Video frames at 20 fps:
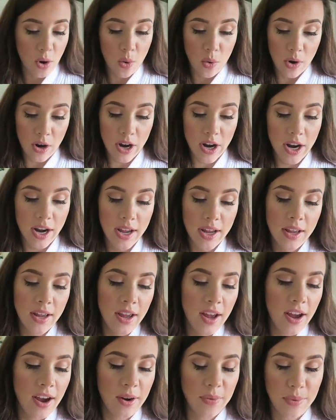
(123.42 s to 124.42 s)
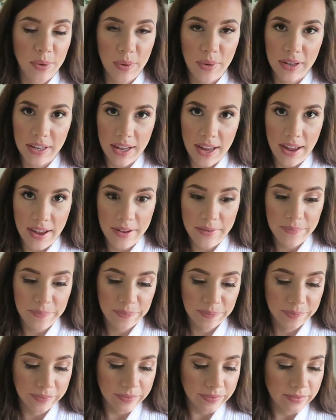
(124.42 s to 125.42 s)
corn, arugula,
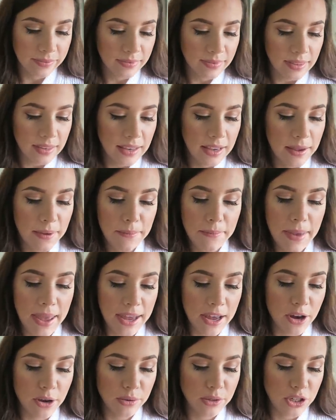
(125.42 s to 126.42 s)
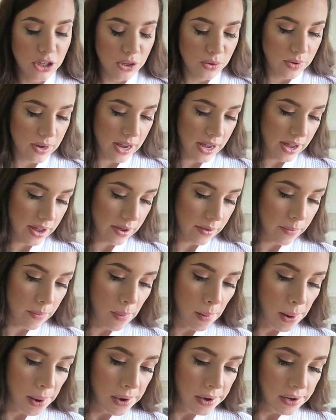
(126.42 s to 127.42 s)
mayo, tuna,
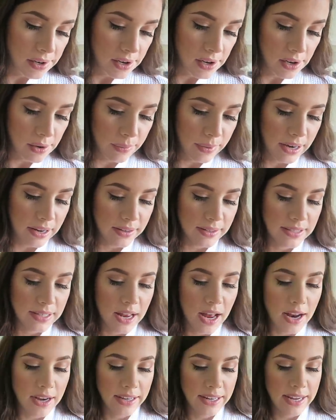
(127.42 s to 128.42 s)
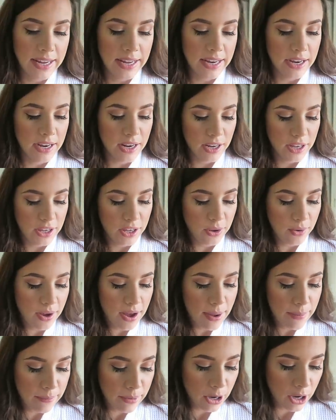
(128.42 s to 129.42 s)
uh, what else? Onion,
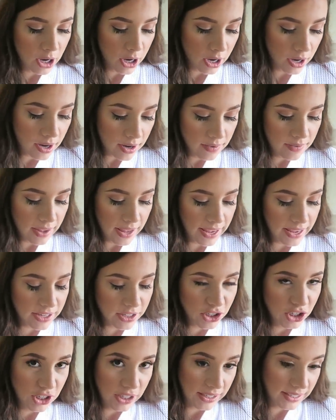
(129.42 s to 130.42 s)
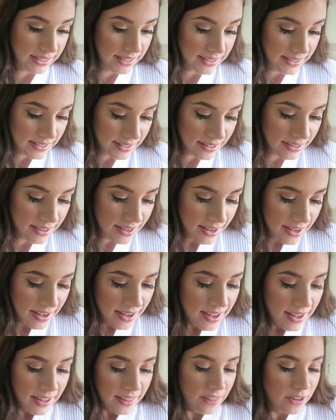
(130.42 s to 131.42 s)
cucumber, and cheese.
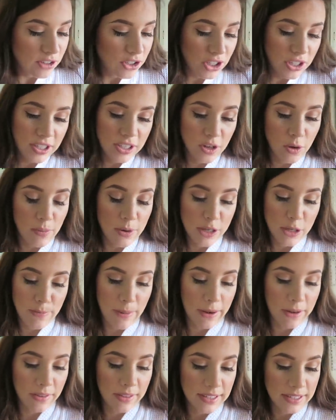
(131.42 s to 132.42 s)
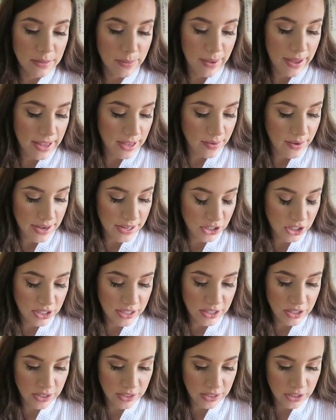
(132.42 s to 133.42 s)
They're just so much better this way. You guys
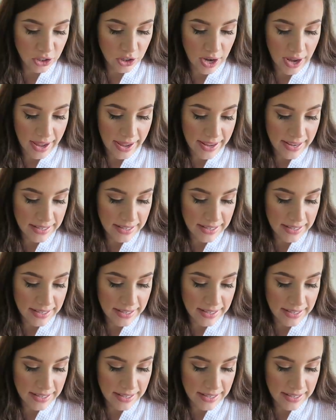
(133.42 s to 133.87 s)
should seriously try